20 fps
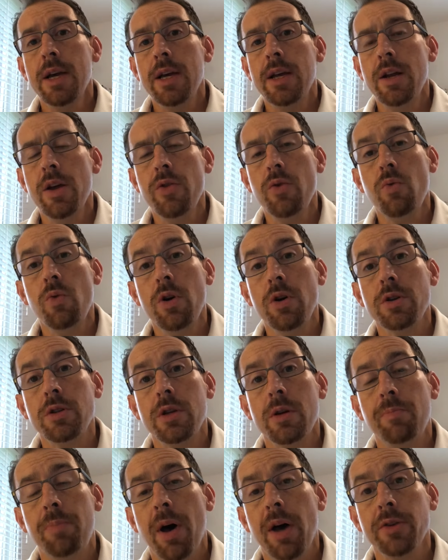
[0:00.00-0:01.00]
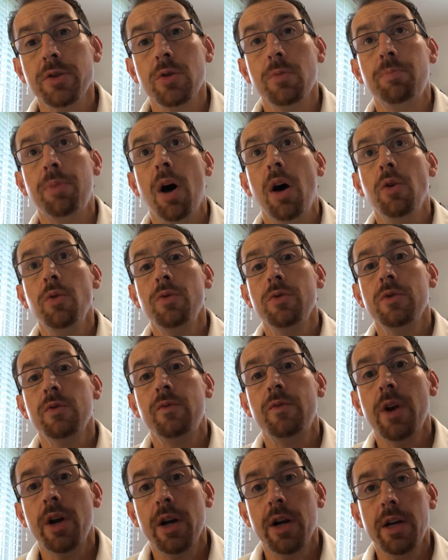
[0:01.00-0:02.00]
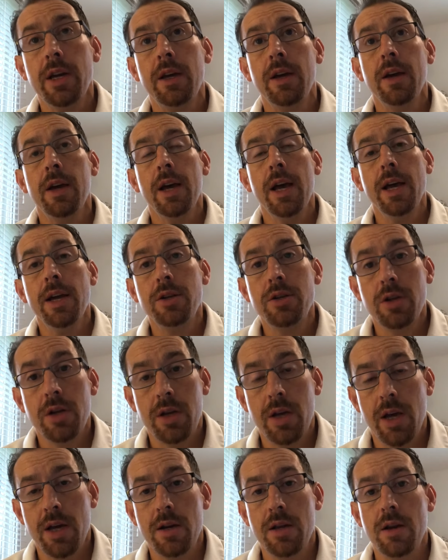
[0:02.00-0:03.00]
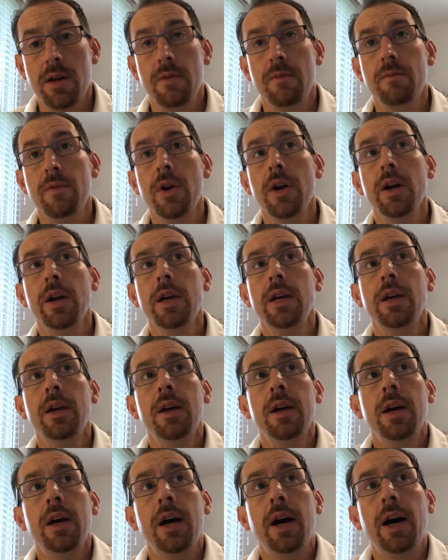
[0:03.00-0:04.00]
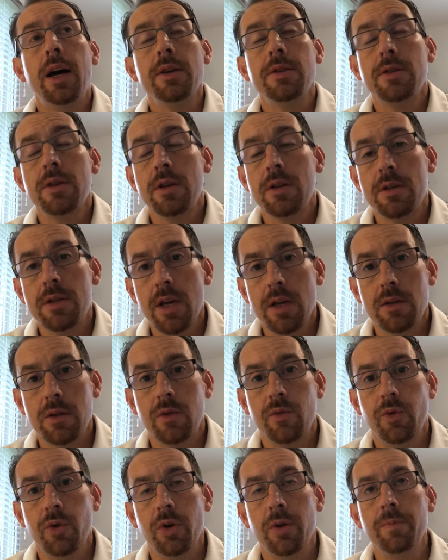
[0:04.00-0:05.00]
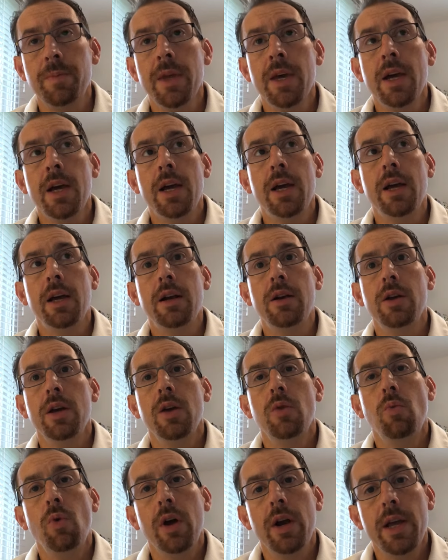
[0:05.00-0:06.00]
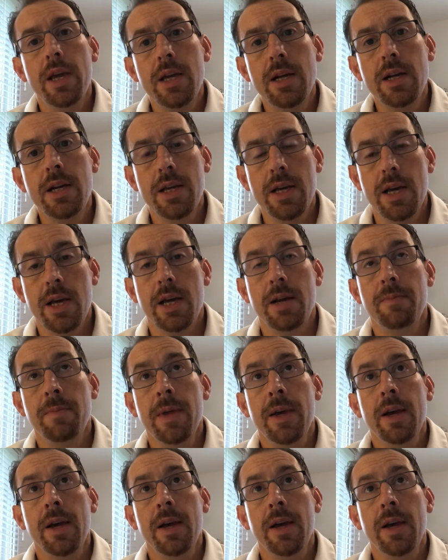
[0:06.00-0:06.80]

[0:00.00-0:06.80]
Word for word: In other words, the Apostle Paul was very educated and very uh, successful in, in what he did,